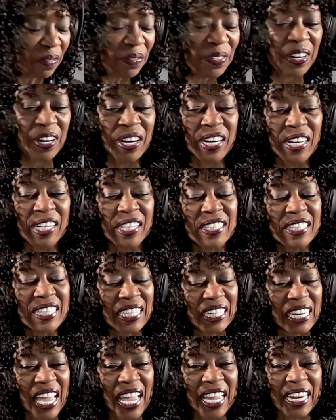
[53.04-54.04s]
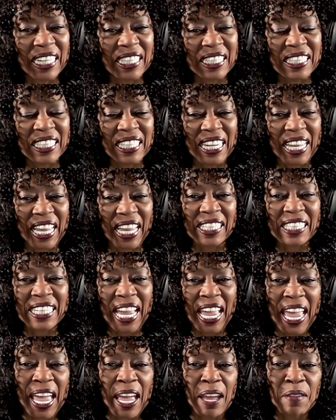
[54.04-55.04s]
very delighted today to
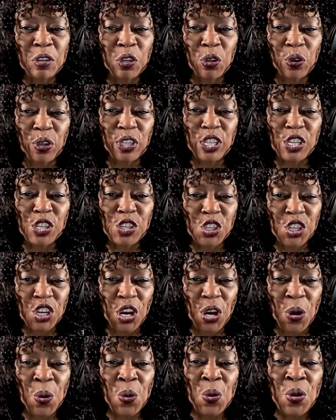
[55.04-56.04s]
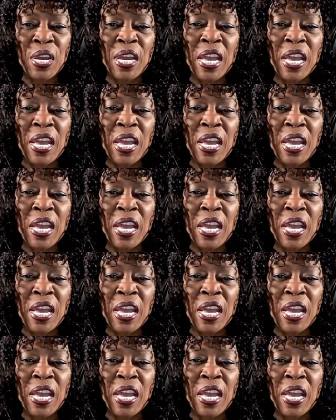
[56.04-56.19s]
have you on the show.